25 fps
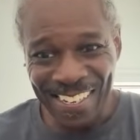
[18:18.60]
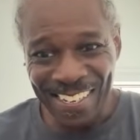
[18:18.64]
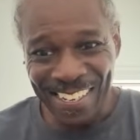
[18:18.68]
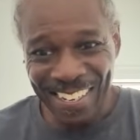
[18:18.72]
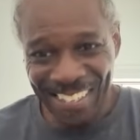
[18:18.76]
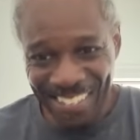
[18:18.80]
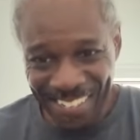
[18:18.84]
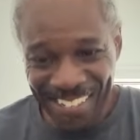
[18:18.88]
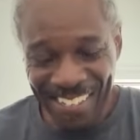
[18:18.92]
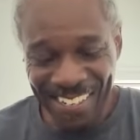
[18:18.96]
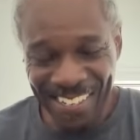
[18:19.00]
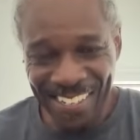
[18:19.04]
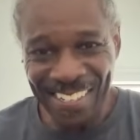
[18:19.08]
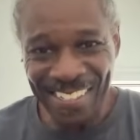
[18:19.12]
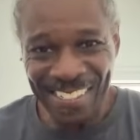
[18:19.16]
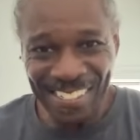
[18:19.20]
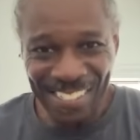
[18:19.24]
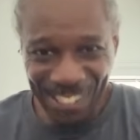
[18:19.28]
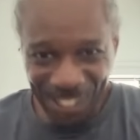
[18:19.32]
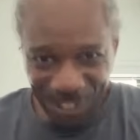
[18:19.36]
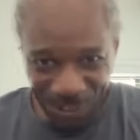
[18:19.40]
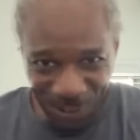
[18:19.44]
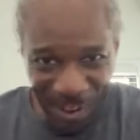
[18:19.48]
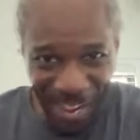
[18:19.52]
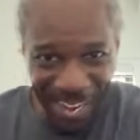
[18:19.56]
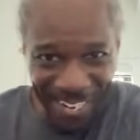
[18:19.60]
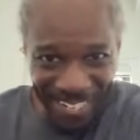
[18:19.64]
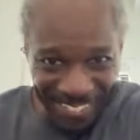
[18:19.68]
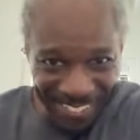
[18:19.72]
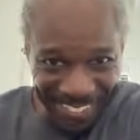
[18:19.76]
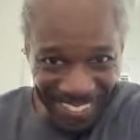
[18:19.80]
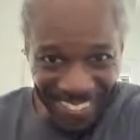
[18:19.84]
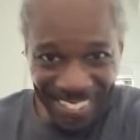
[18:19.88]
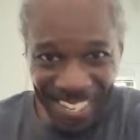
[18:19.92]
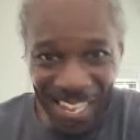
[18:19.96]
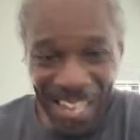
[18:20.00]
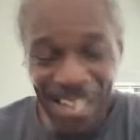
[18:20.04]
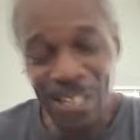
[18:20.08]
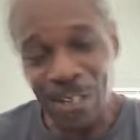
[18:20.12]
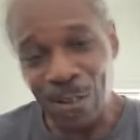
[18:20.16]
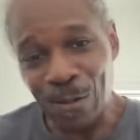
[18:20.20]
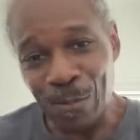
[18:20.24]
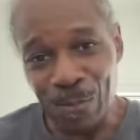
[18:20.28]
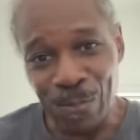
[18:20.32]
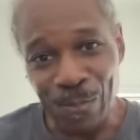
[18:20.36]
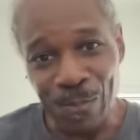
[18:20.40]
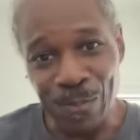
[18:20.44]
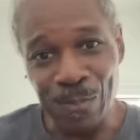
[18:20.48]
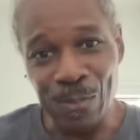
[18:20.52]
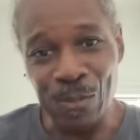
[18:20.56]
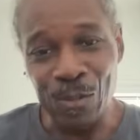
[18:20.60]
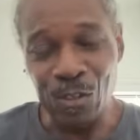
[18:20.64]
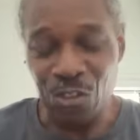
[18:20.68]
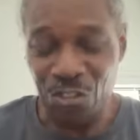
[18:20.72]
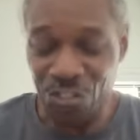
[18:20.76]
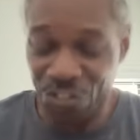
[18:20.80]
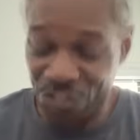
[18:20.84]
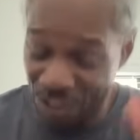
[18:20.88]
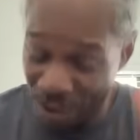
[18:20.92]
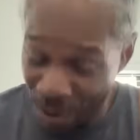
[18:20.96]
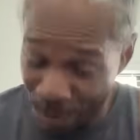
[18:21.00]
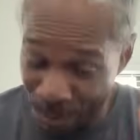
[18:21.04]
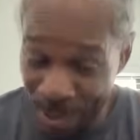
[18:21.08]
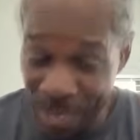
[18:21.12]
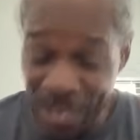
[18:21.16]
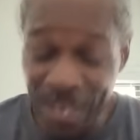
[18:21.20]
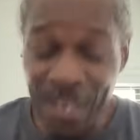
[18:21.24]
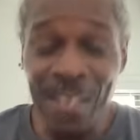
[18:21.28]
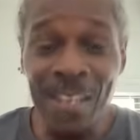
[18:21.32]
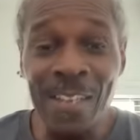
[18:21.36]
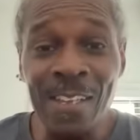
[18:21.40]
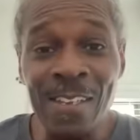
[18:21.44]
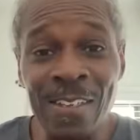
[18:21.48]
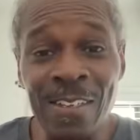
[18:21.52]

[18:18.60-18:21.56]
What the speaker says: Try to tell him, Jimmy,